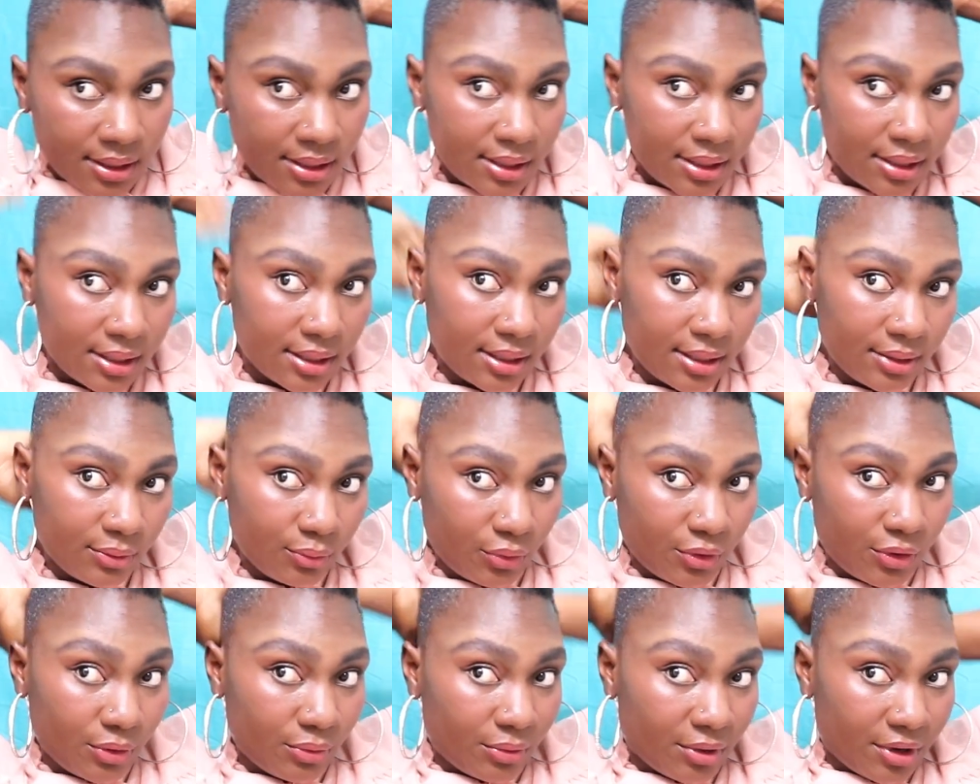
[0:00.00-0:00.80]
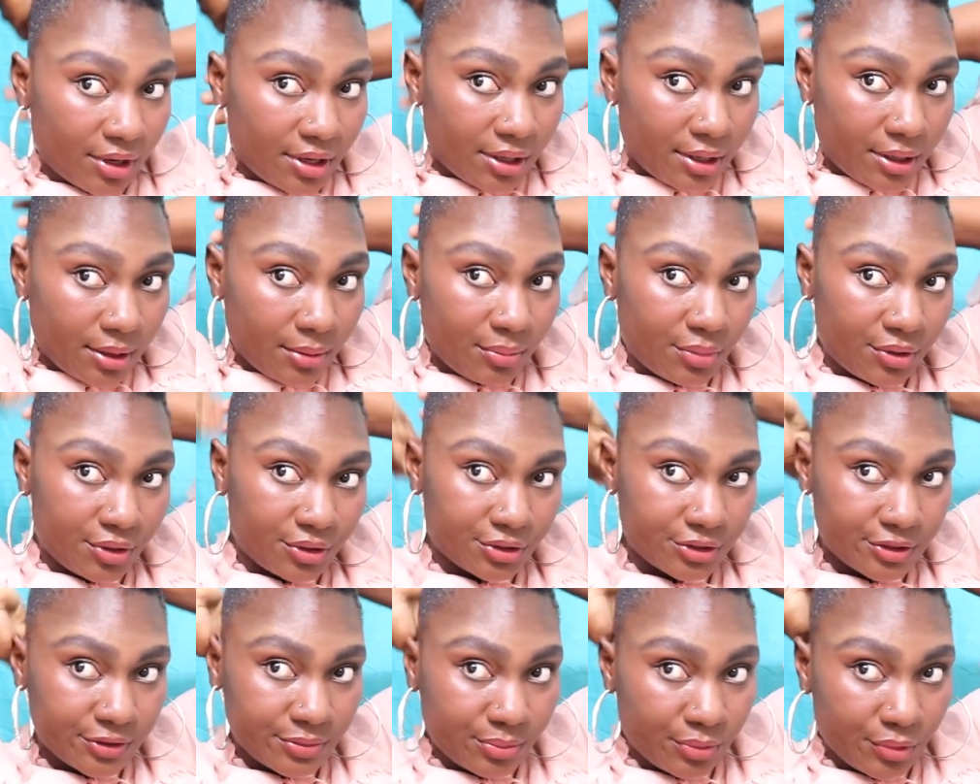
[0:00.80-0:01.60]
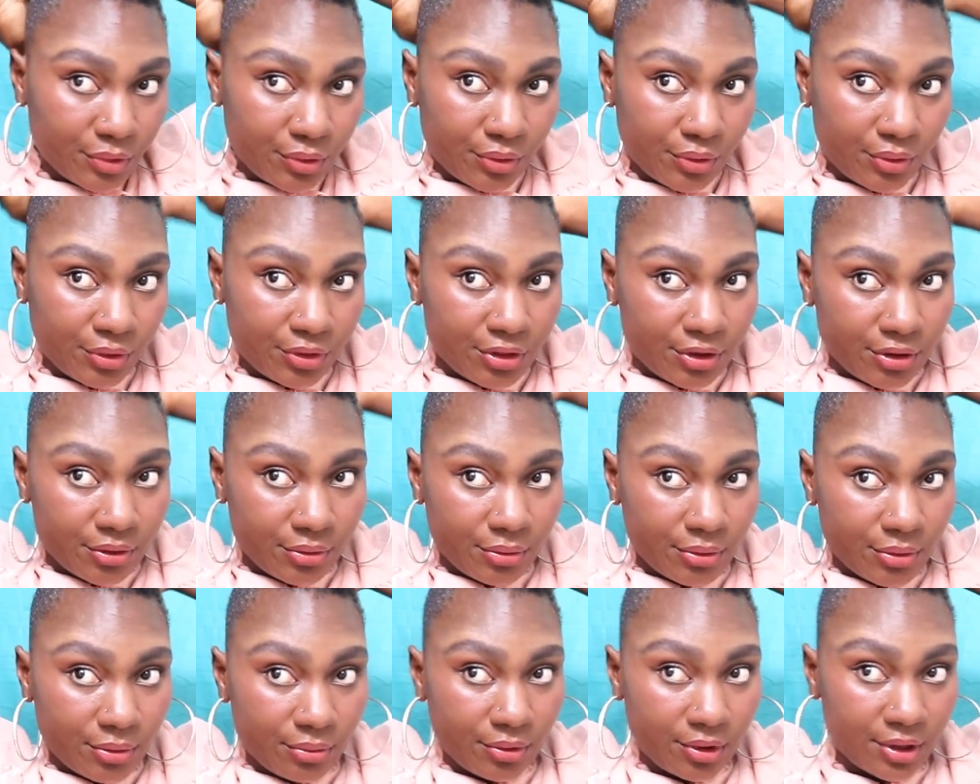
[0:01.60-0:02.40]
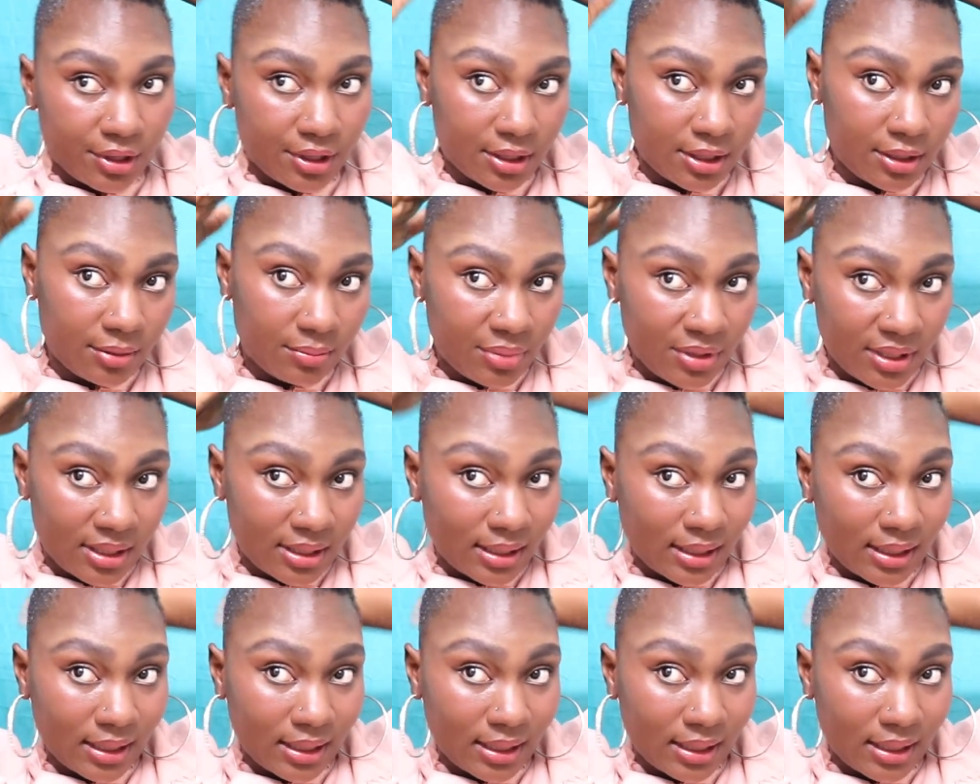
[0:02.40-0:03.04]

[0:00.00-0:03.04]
And we want it to be smooth. We want it to be